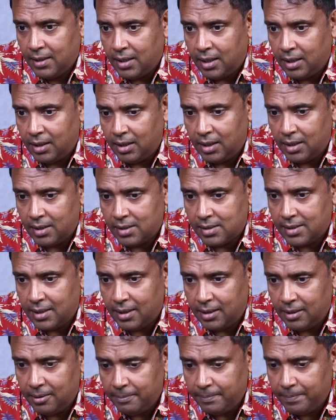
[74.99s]
and he had
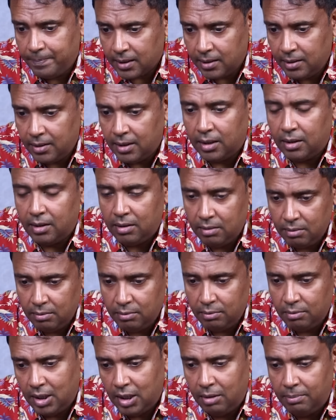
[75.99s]
said that
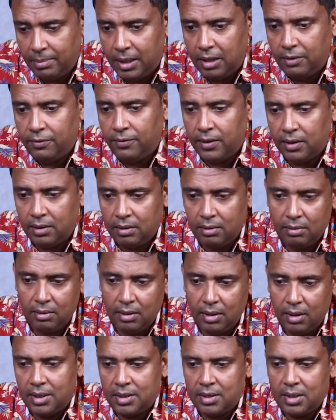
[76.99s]
he'll benefit.
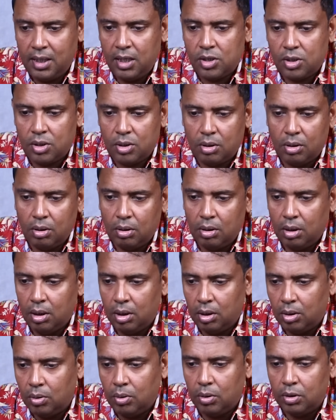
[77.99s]
The stage
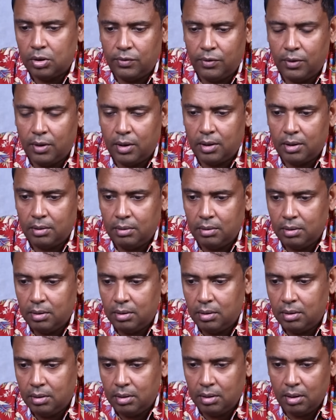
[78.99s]
goes for
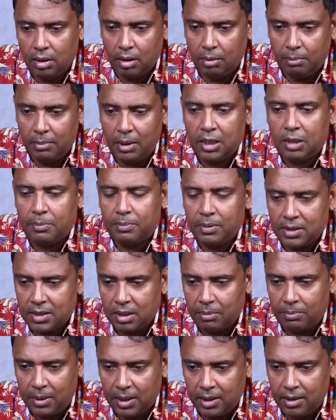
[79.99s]
multiple
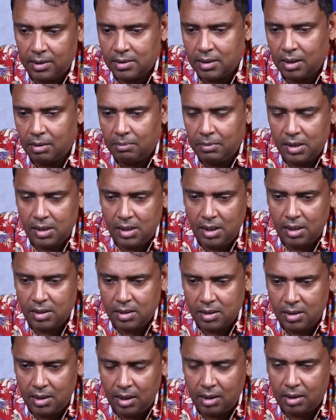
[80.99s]
suppliers. That means each
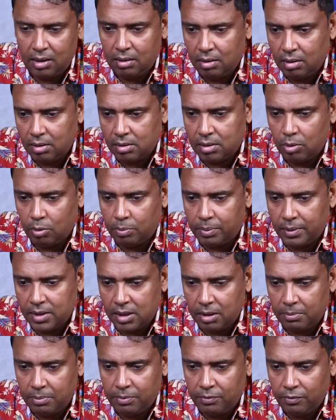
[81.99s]
state opens
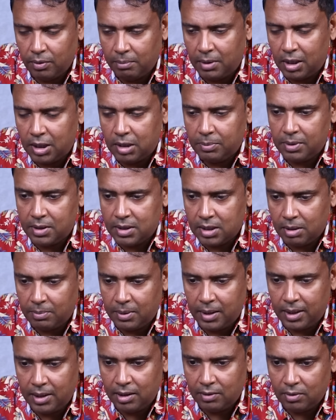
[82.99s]
up for multiple
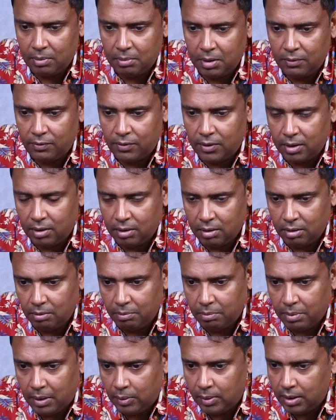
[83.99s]
suppliers from different
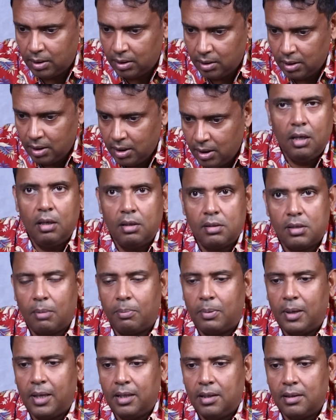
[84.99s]
power
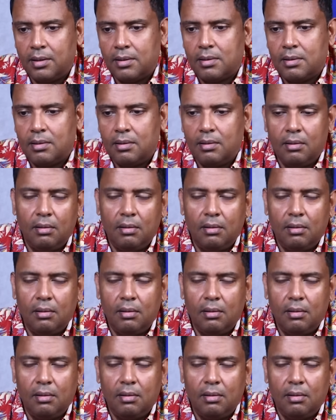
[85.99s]
suppliers.